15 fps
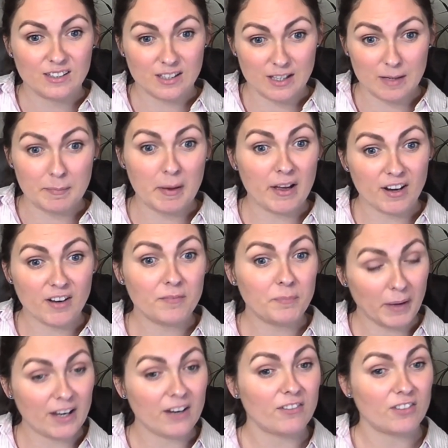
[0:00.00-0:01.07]
the
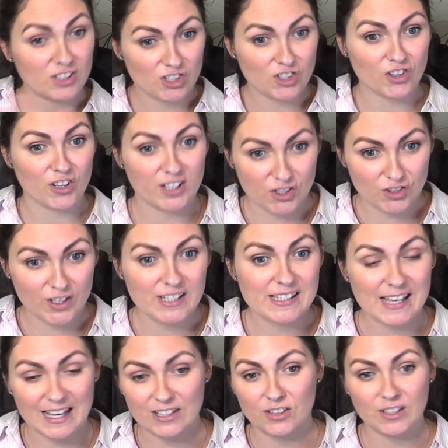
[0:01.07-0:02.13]
parent to try and address
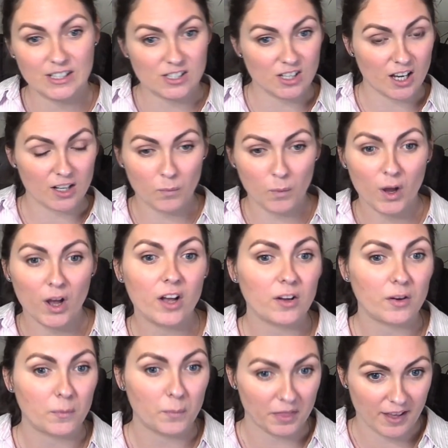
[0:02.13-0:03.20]
that, and you need to kind of work
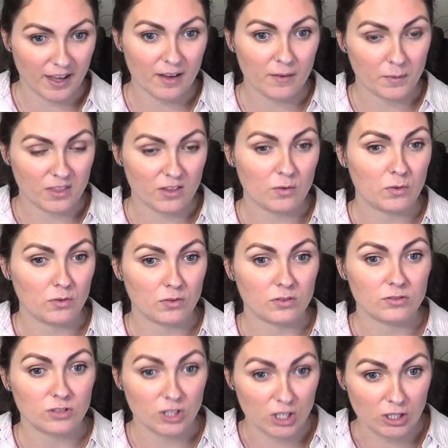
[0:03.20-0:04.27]
with that with
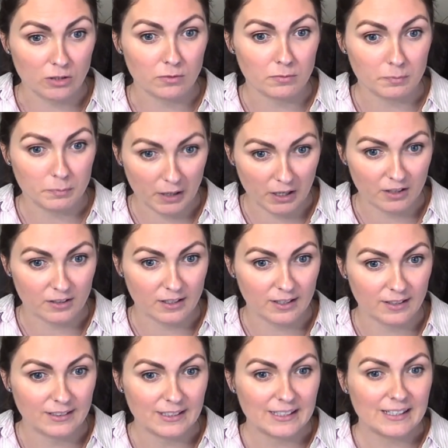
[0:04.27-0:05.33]
your new
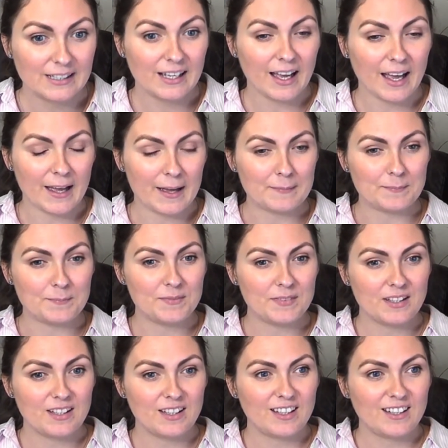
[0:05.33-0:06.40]
partner.
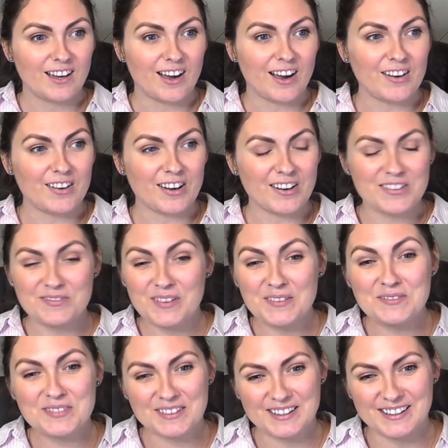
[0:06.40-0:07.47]
I
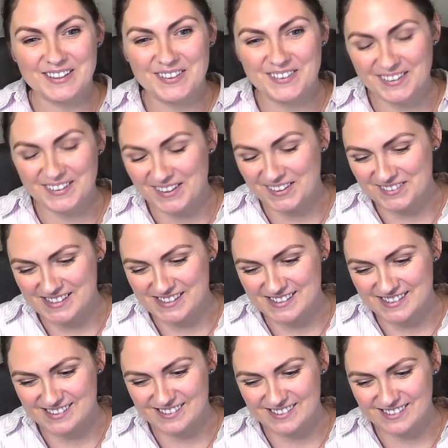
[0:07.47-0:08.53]
remember when I
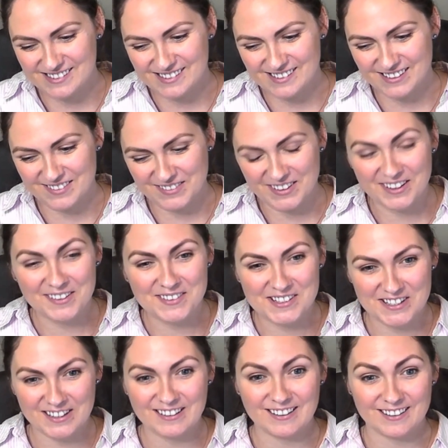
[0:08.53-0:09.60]

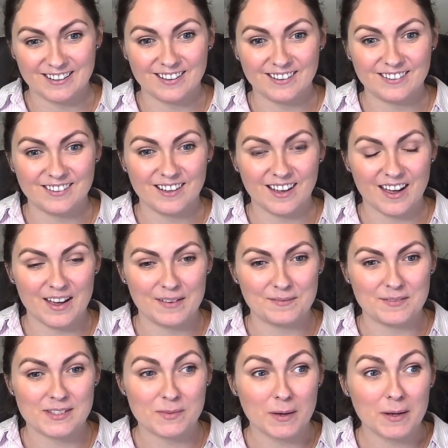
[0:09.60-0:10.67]
was younger,
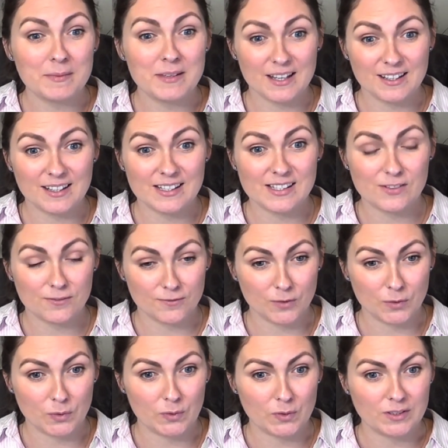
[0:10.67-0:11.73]
so I'm the youngest of
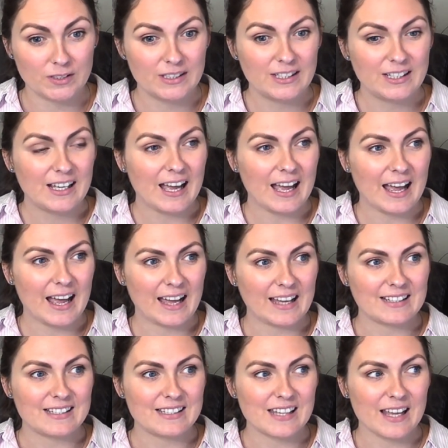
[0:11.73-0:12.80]
four,
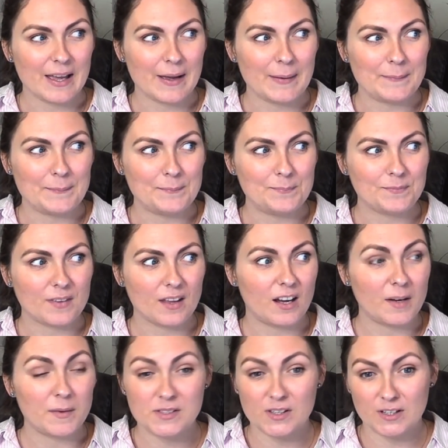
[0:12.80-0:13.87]
and I
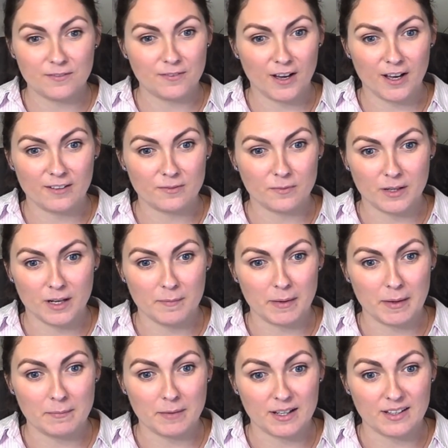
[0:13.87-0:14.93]
was only 5 when I
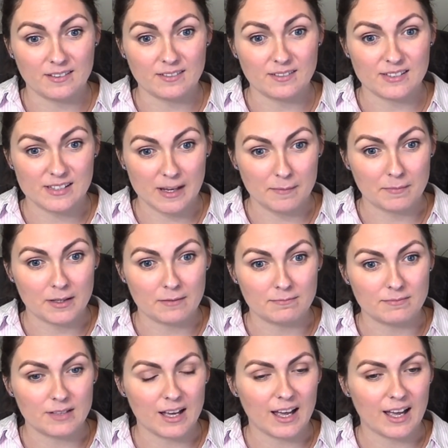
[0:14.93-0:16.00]
met my
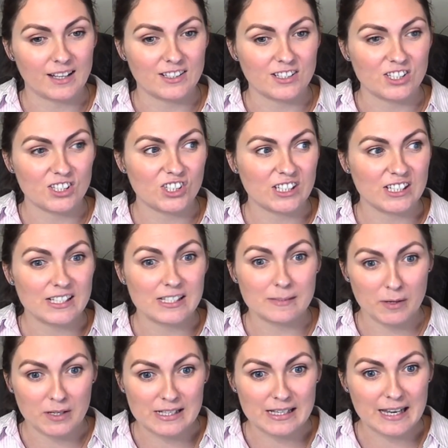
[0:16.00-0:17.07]
stepmom, and she's the
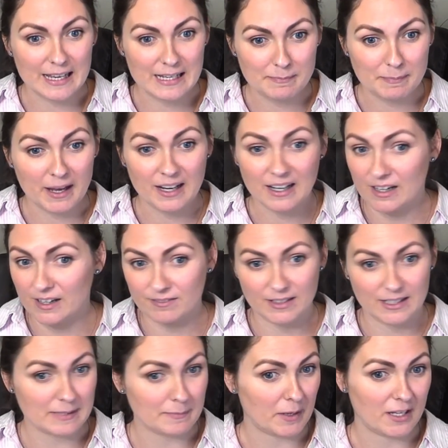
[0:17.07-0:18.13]
most laid back,
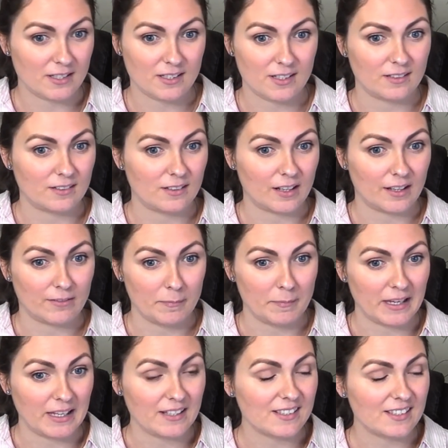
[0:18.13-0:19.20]
loveliest person you'll ever
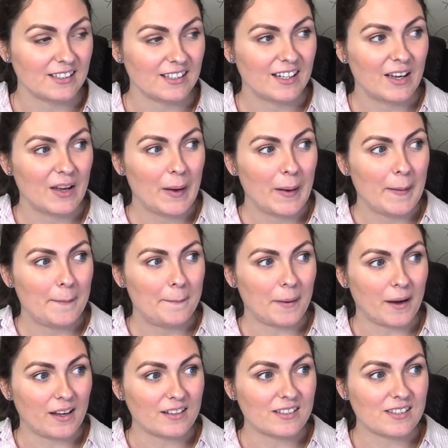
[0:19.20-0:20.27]
meet.
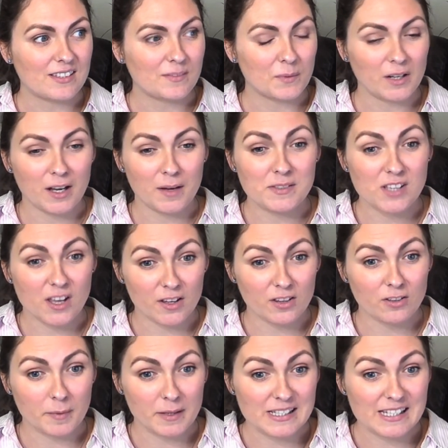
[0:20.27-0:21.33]
But when I was going
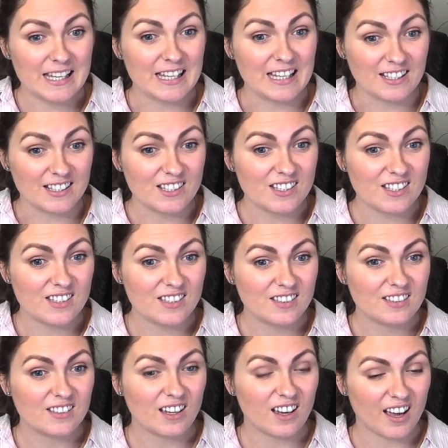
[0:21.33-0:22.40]
through my teens,
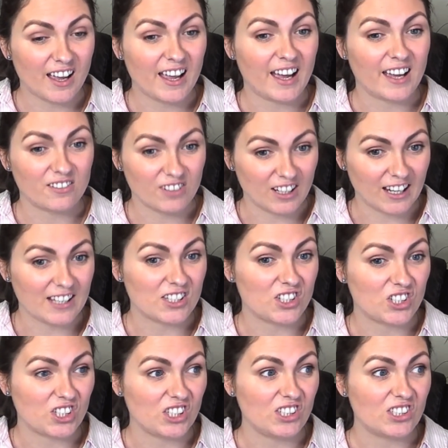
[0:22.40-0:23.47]
I had a real
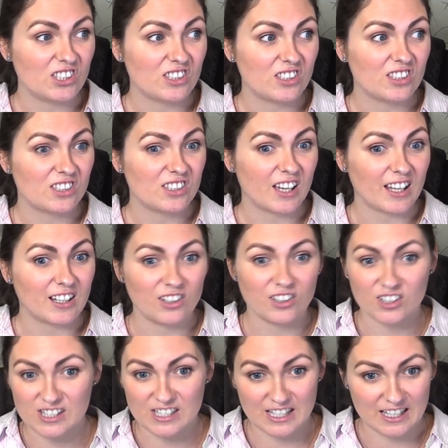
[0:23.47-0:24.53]
attitude and
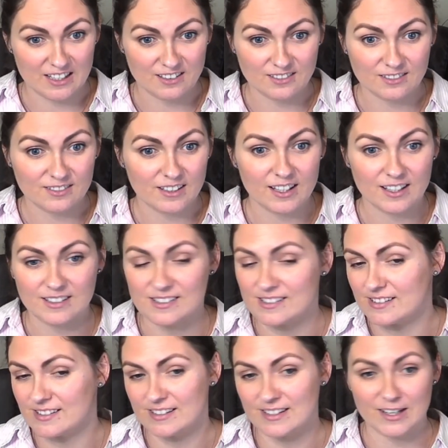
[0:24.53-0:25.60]
looks to kill, and
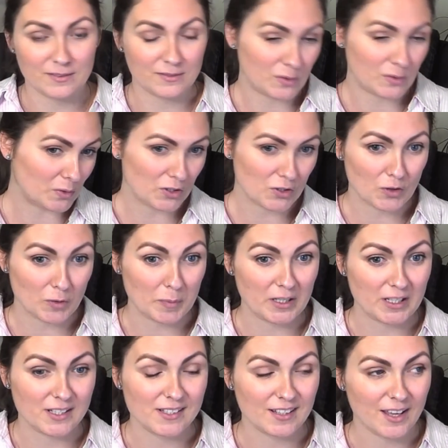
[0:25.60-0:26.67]
all the
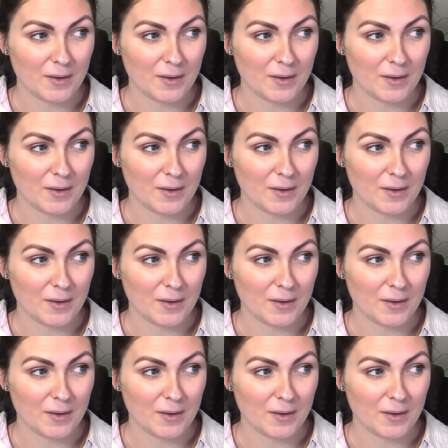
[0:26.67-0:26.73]
stroppiness to